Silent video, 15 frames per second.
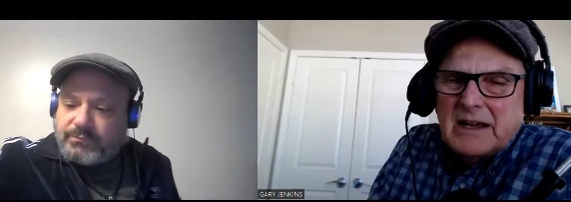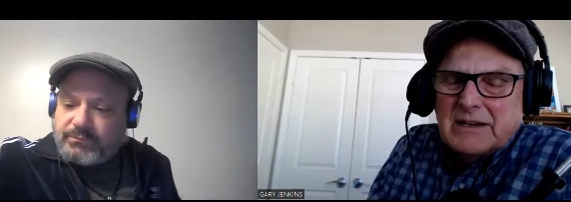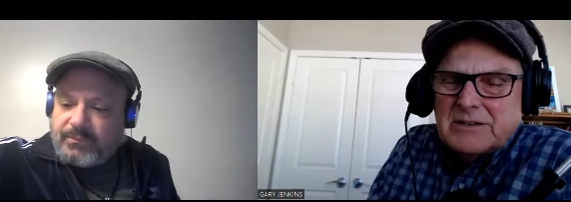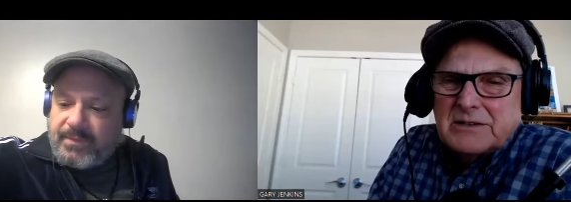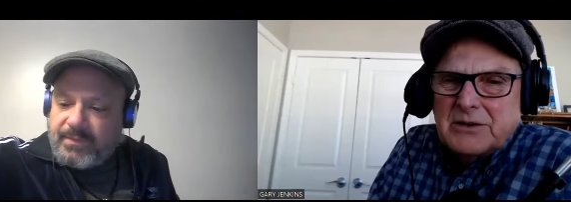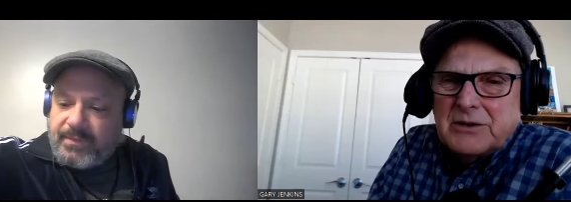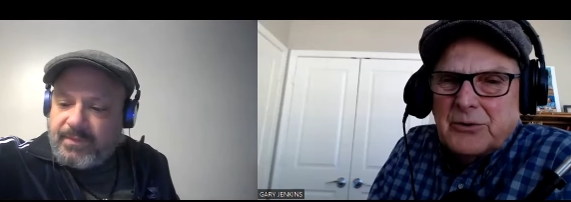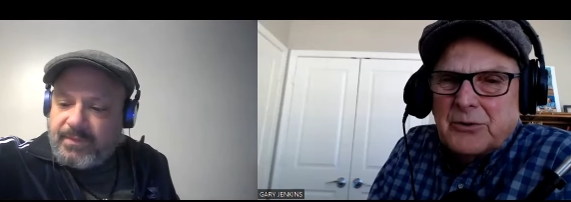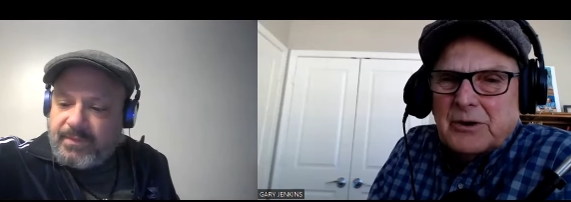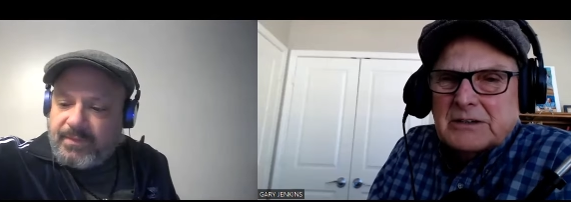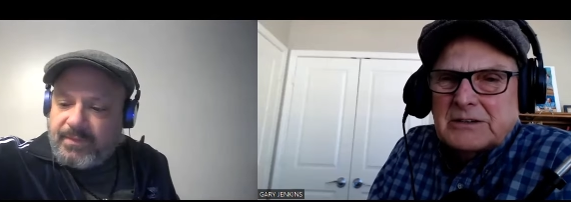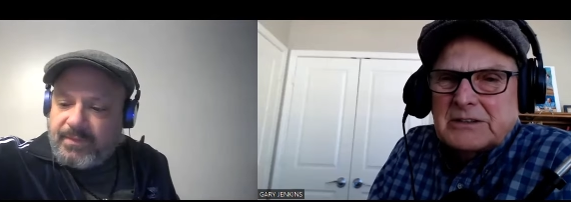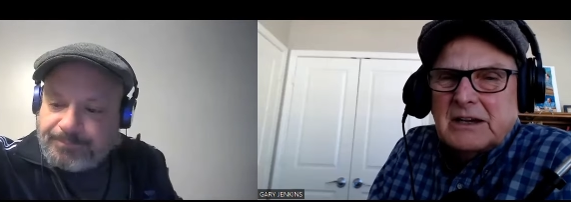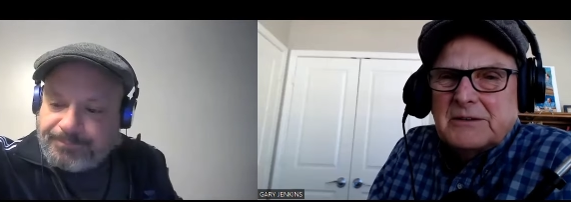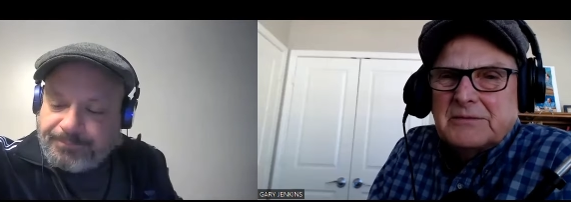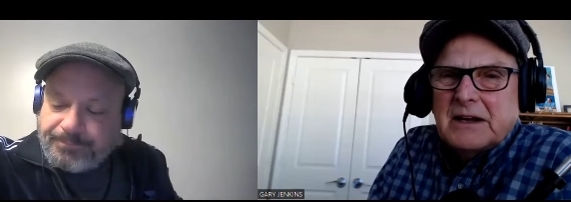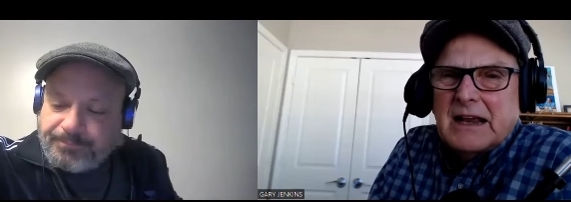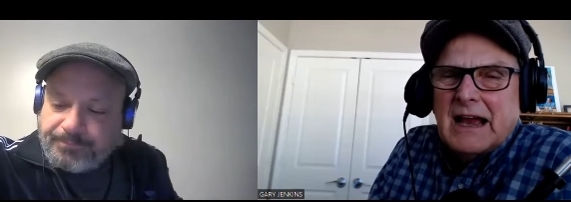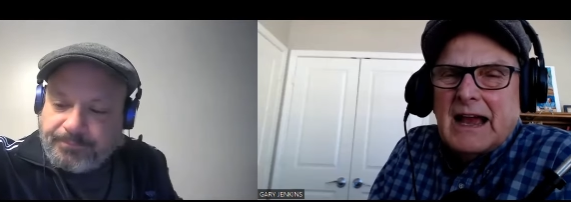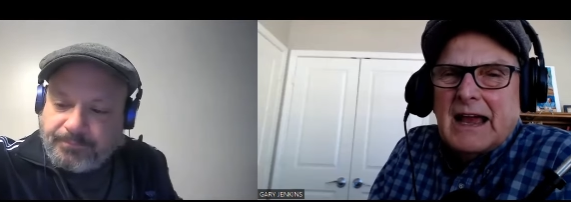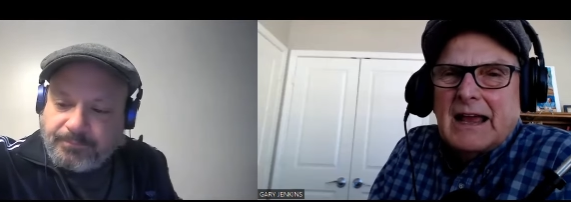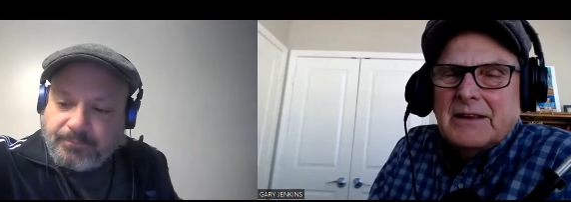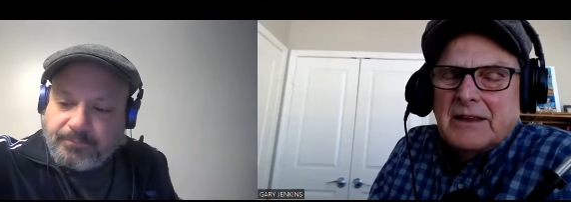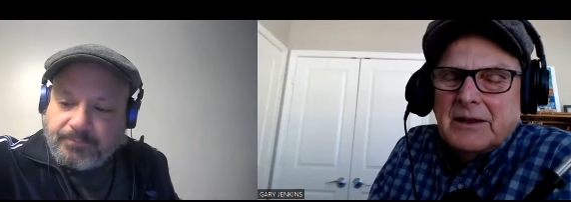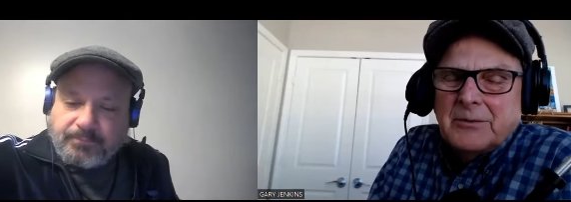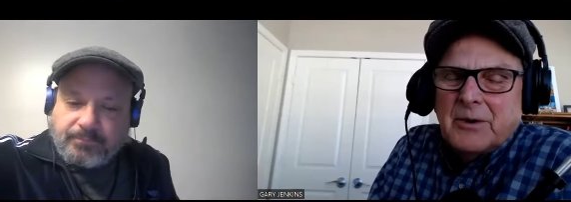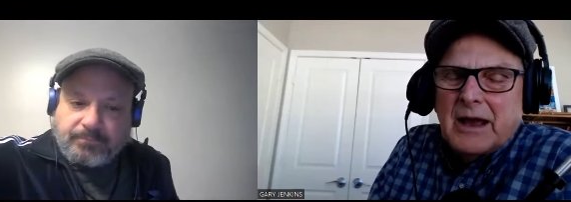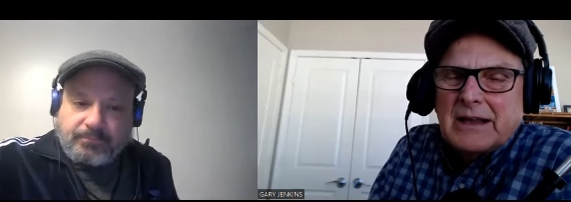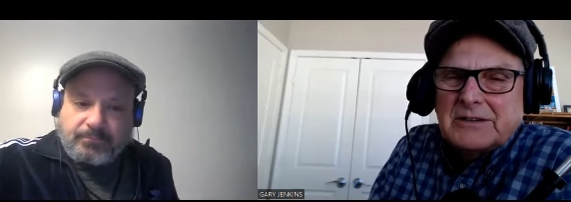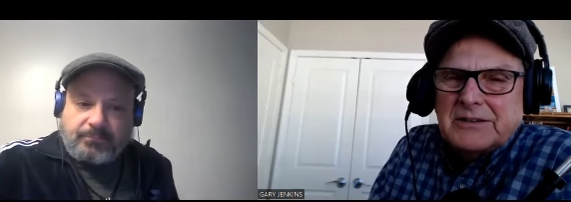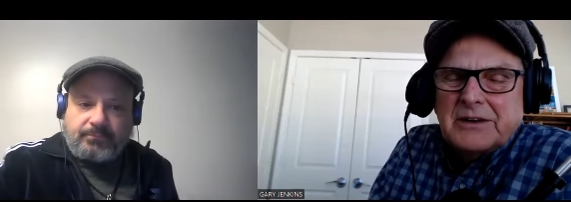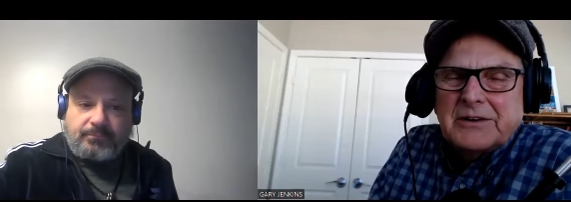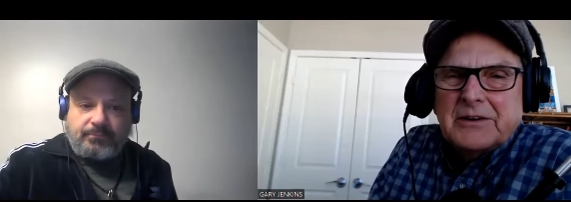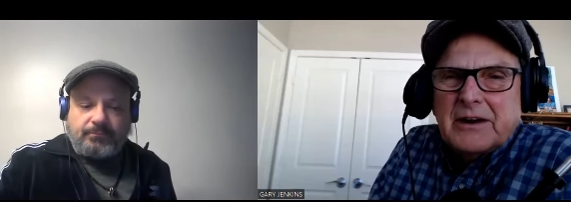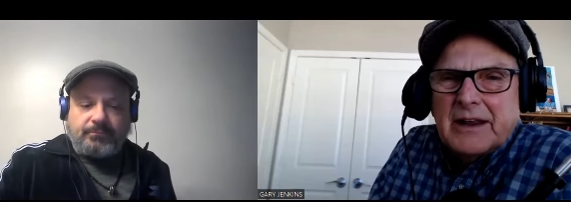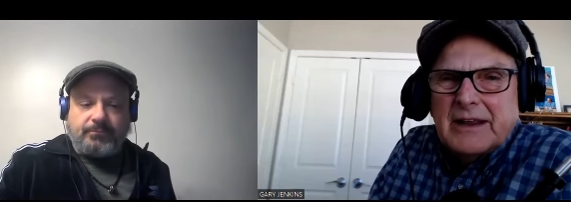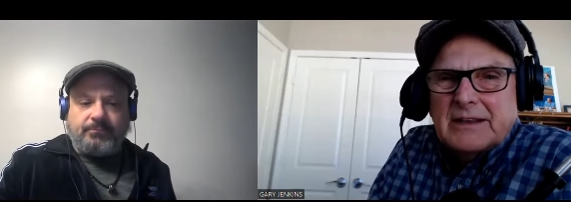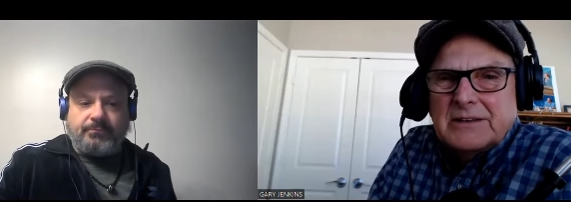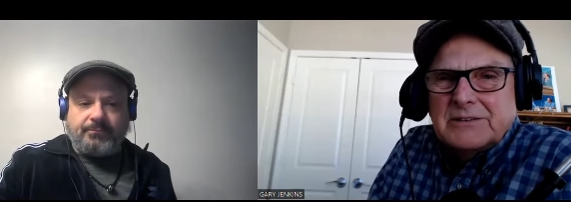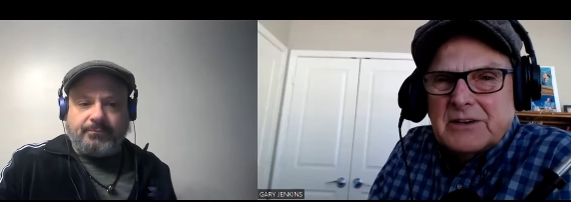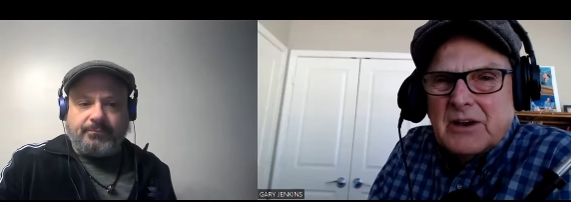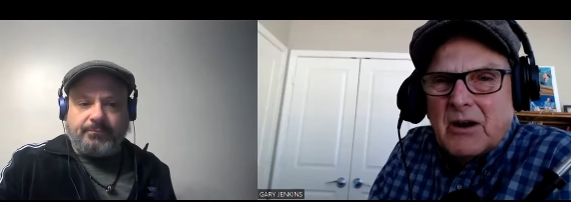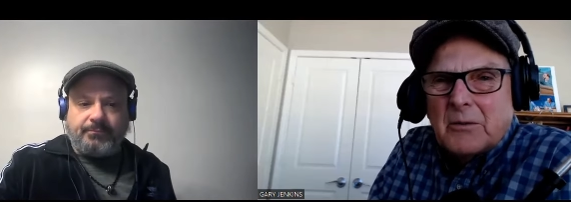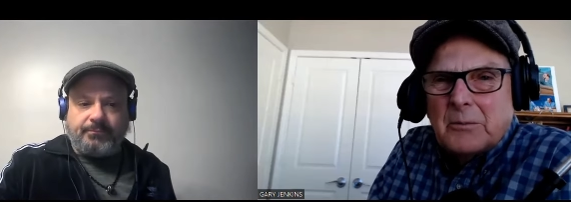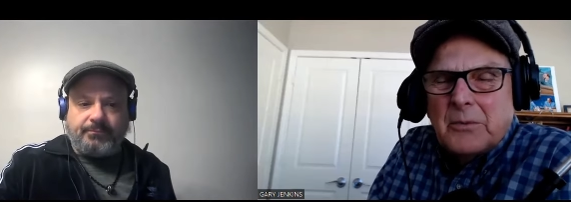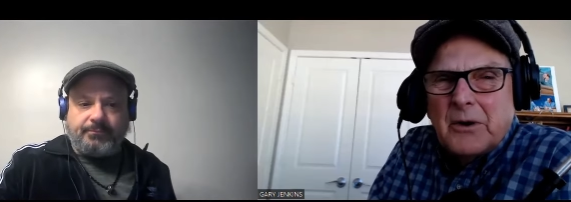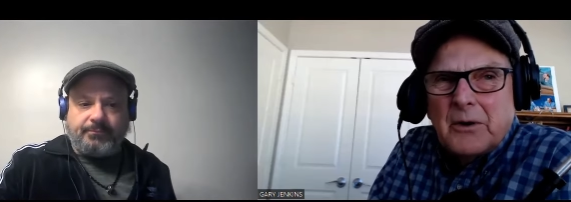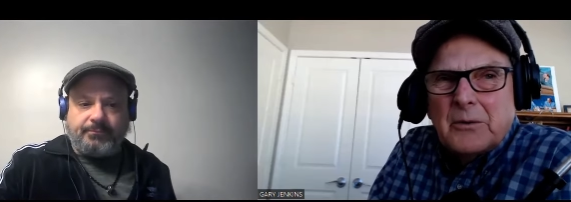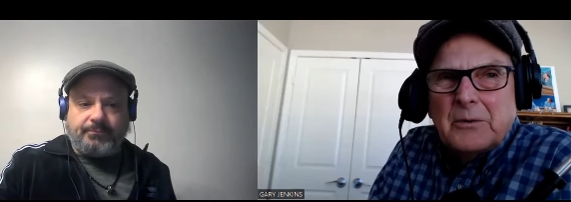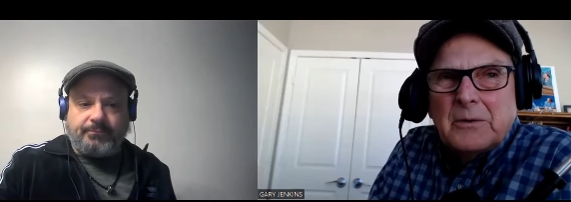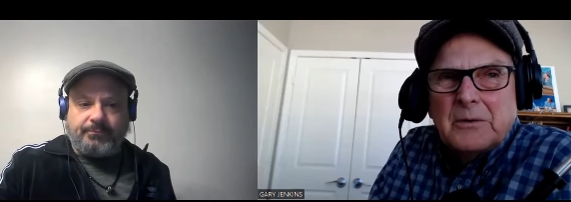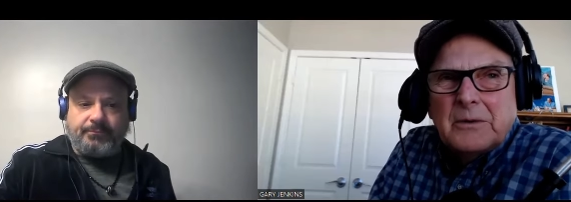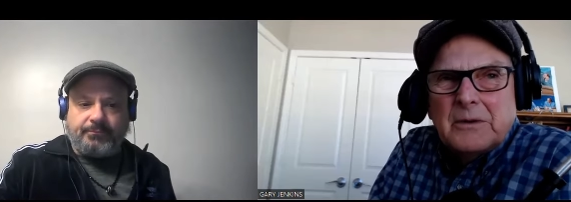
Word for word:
Speaker 1: does New York stuff. He writes under Ed Scarpo.